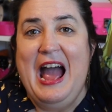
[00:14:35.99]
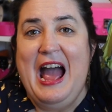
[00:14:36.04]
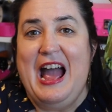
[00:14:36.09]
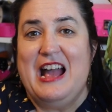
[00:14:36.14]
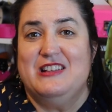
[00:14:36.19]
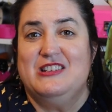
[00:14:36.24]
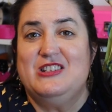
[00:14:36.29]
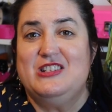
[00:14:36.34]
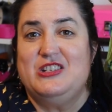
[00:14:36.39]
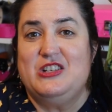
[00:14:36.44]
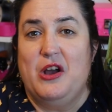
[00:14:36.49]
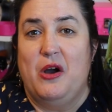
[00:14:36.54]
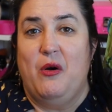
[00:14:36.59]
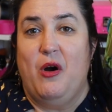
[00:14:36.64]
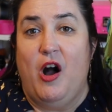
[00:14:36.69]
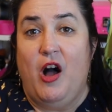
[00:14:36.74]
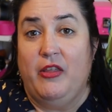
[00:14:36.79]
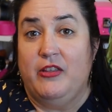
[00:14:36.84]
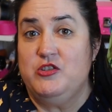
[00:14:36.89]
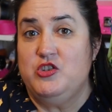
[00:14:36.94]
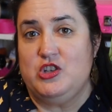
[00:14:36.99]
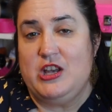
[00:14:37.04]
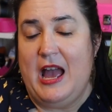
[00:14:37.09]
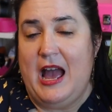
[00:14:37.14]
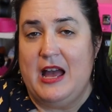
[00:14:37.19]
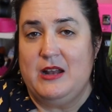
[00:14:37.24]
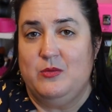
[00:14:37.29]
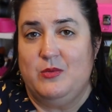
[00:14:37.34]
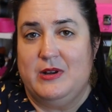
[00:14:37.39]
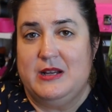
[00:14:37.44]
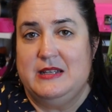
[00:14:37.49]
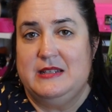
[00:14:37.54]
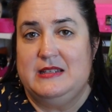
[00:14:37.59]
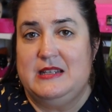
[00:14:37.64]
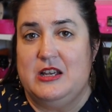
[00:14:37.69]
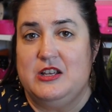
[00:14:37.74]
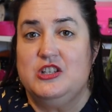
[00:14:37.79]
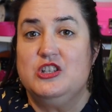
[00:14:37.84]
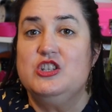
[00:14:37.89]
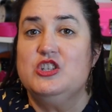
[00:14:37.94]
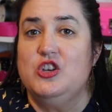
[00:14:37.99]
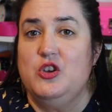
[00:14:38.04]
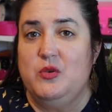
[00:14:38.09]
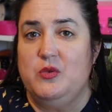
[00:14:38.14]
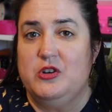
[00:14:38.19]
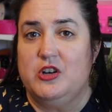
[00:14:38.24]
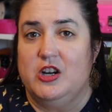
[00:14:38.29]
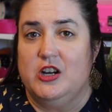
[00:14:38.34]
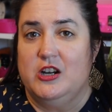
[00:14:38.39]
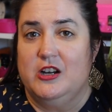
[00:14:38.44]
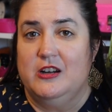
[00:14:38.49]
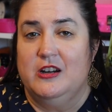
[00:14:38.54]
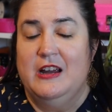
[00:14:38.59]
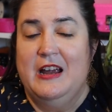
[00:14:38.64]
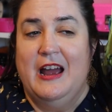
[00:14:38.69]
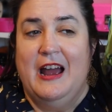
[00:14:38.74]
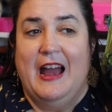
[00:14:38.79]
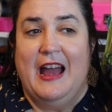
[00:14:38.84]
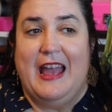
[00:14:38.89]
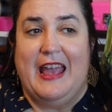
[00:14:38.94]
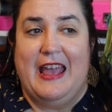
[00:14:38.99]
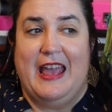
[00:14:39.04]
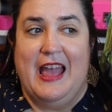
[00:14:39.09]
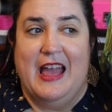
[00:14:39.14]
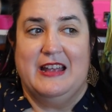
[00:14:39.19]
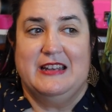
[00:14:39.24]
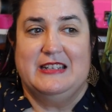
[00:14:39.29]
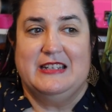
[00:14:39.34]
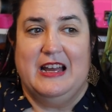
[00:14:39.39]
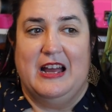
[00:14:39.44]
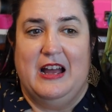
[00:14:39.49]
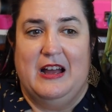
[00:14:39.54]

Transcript: and so all that she had was a scooter and